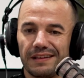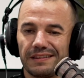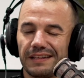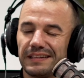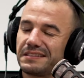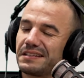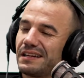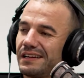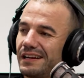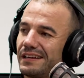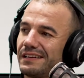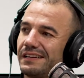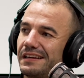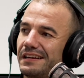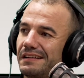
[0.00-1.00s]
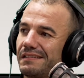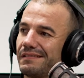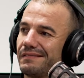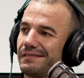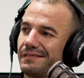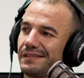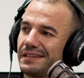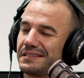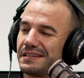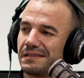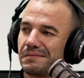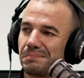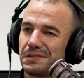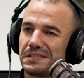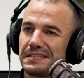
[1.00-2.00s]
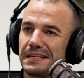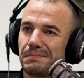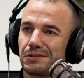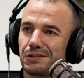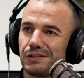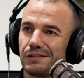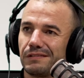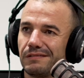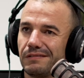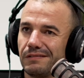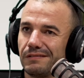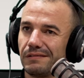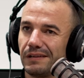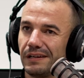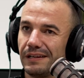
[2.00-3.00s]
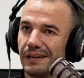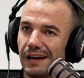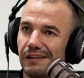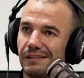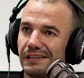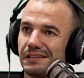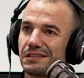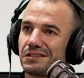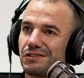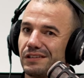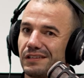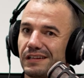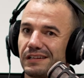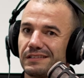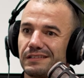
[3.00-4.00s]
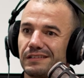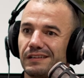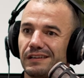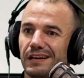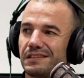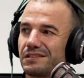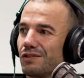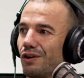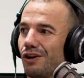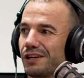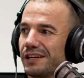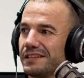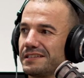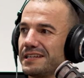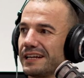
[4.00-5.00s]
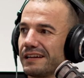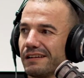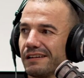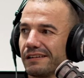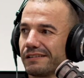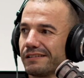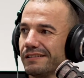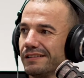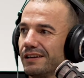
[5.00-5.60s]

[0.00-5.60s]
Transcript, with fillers: There's a like there's a perception in our industry that as an architect, like,